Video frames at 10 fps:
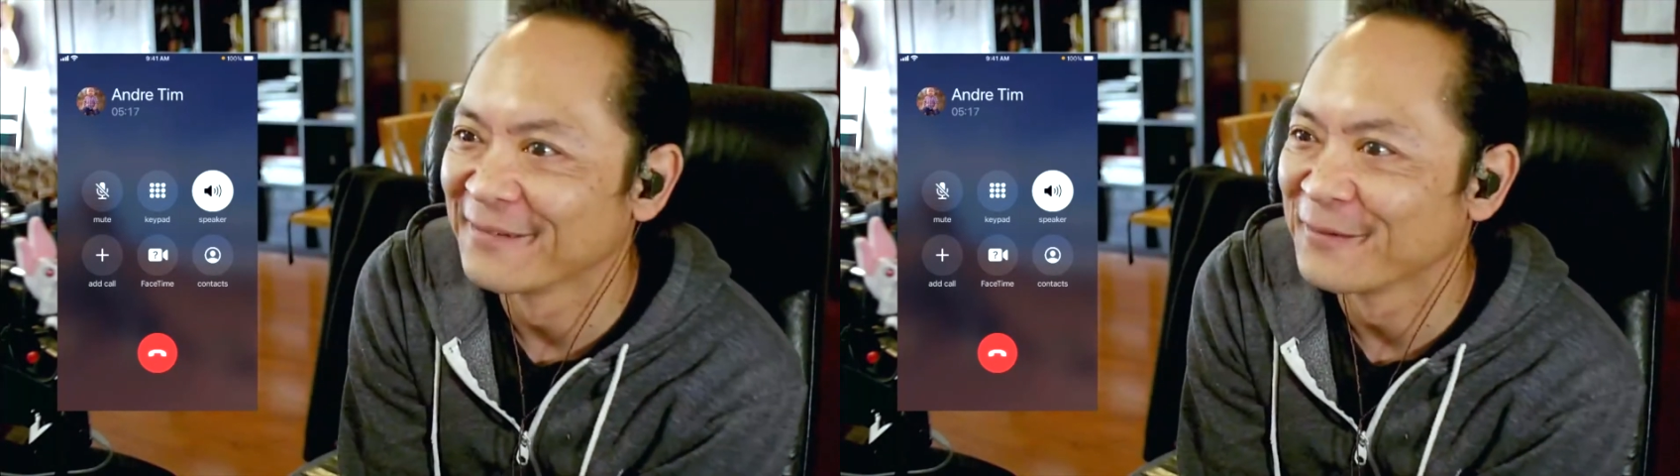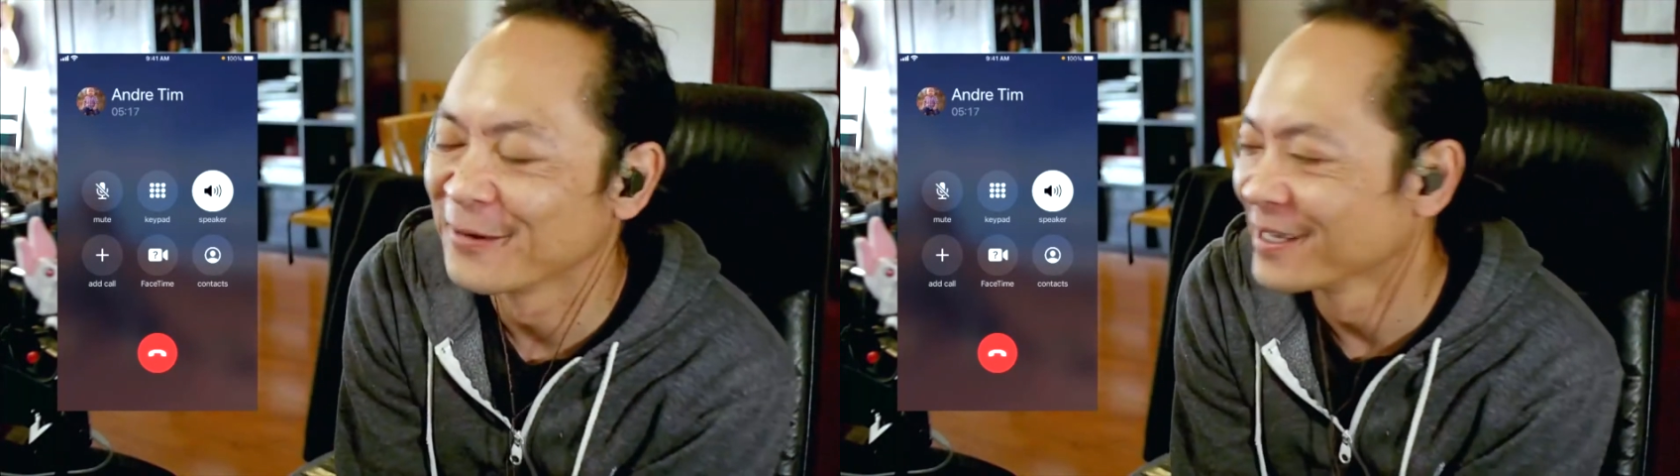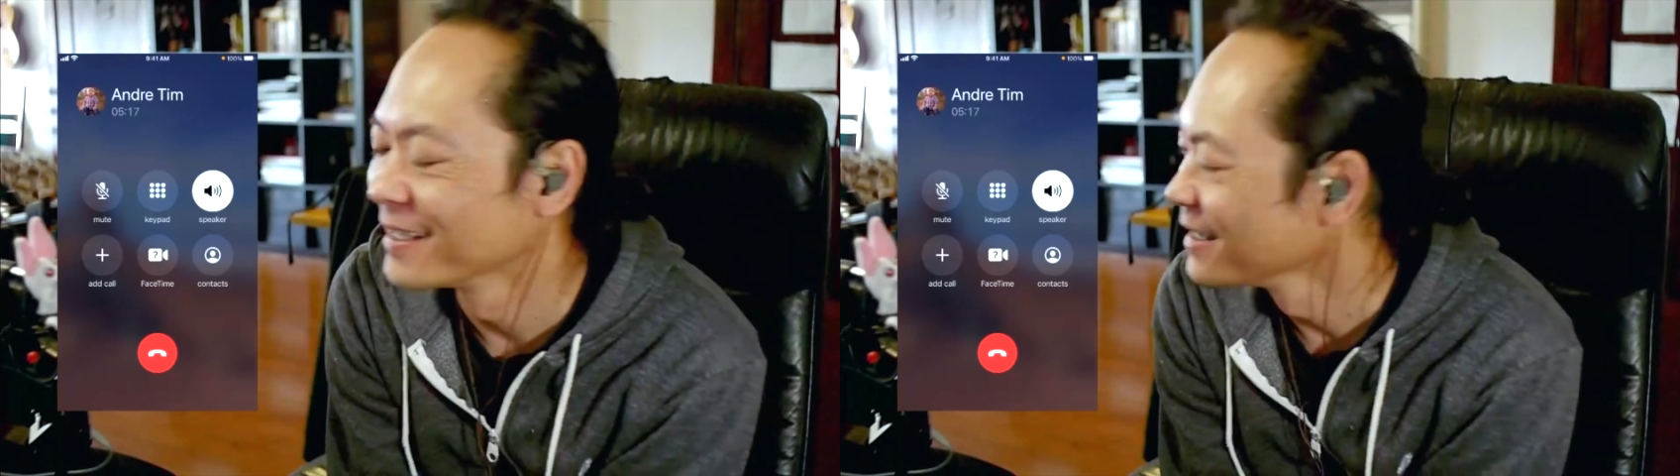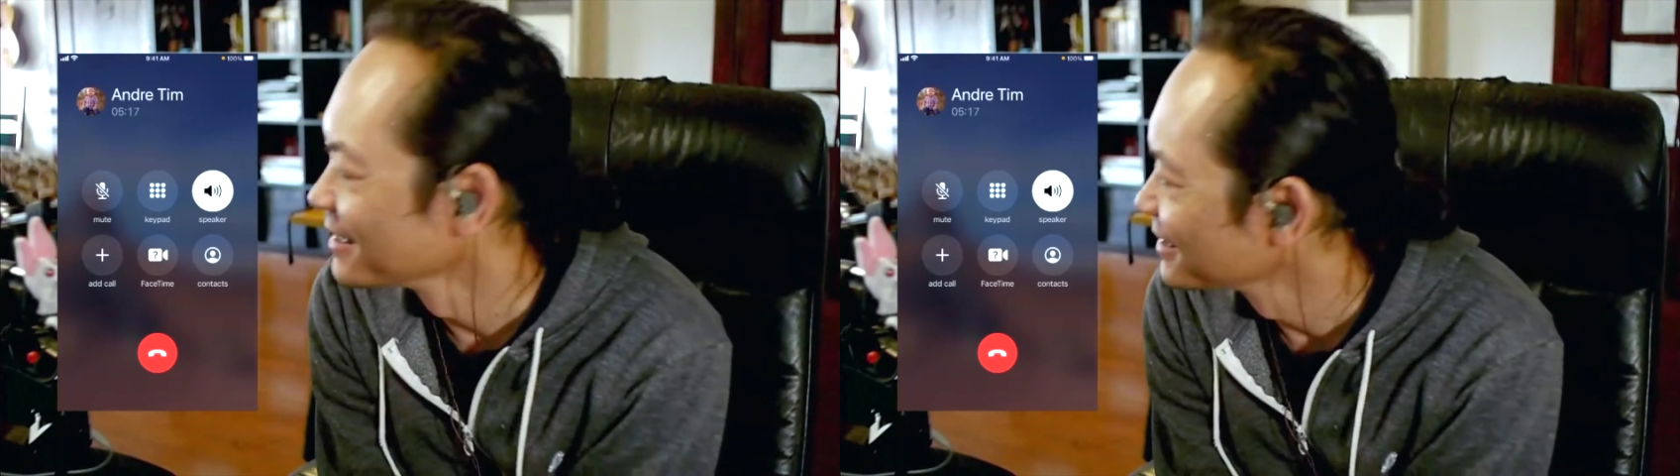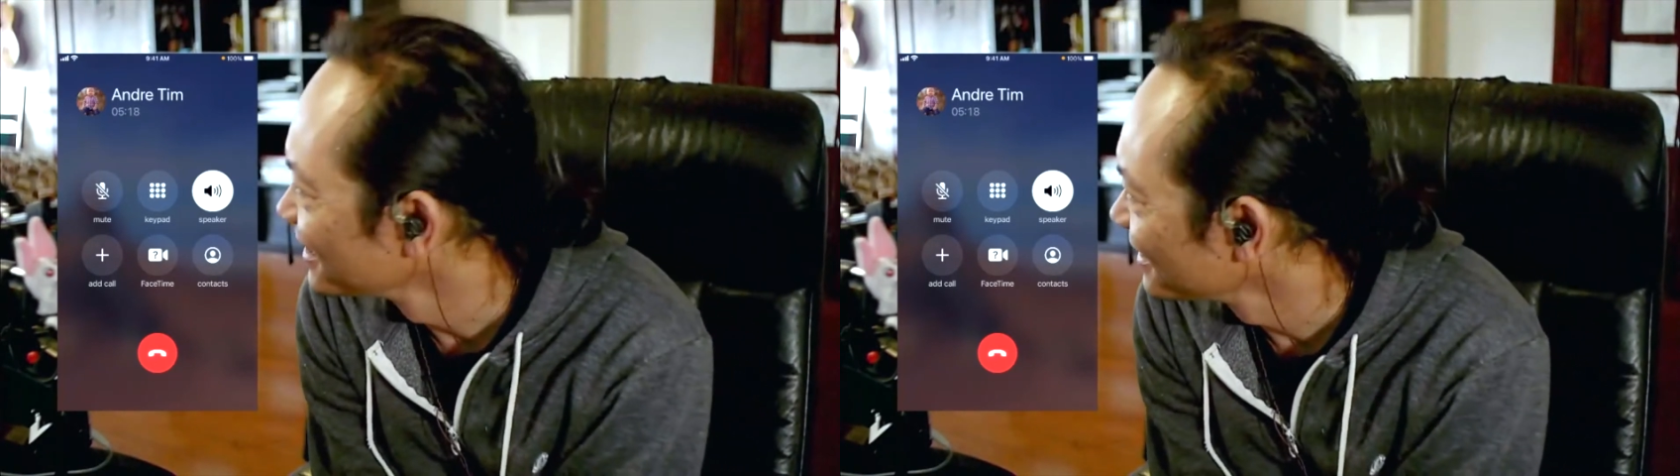maybe
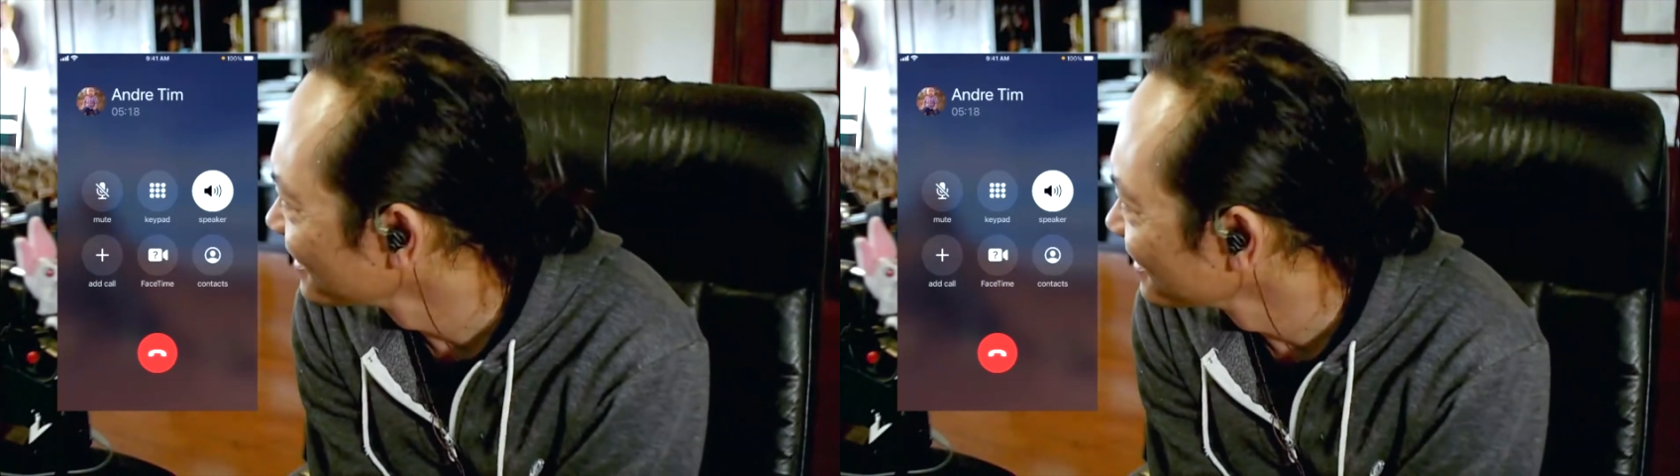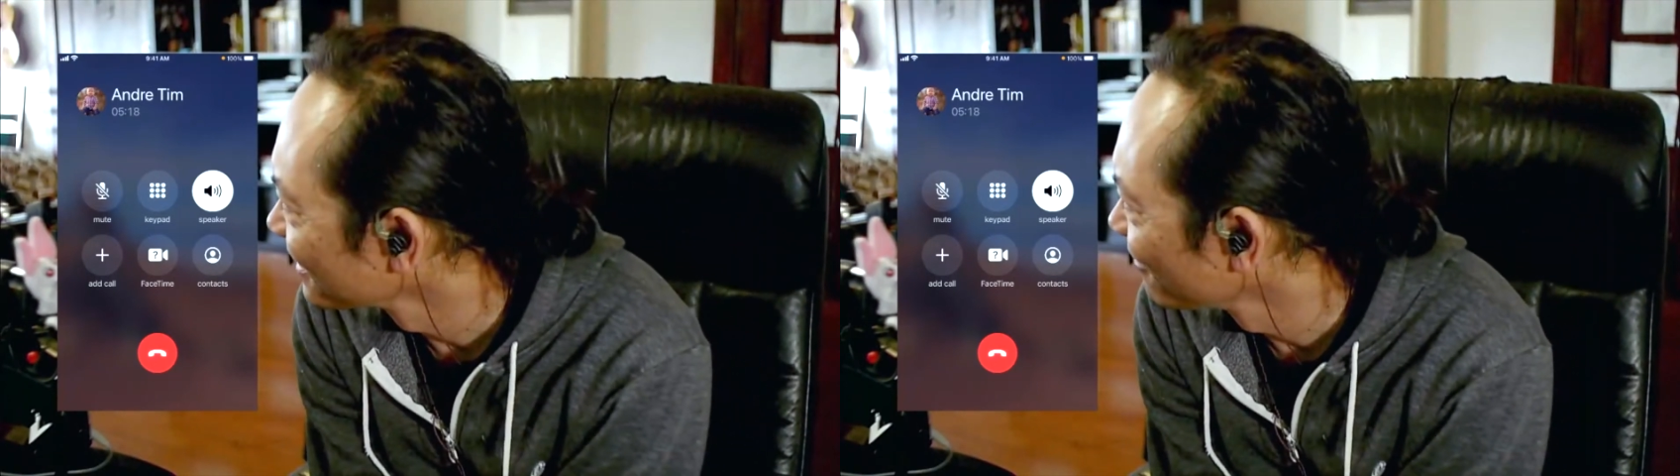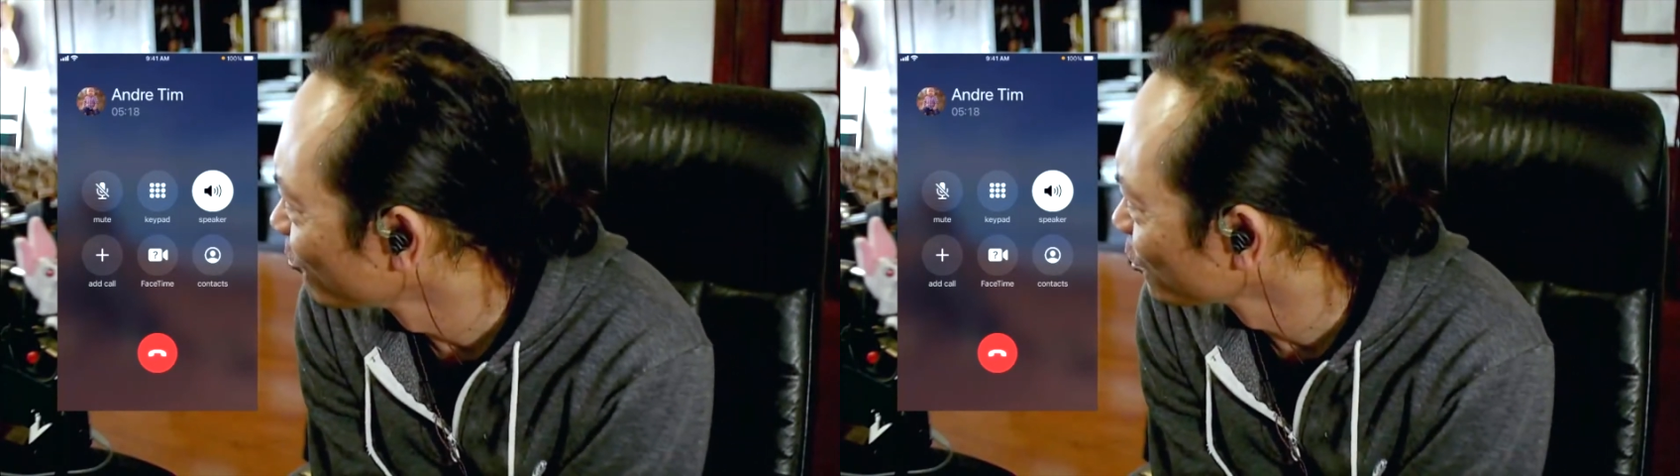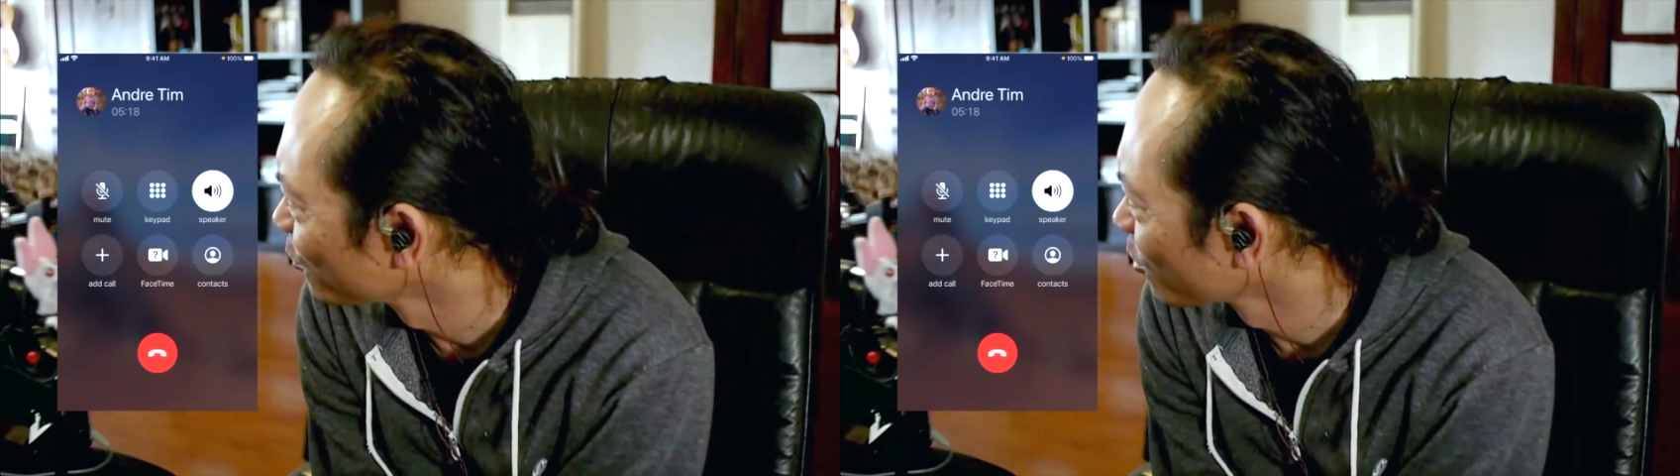they have World of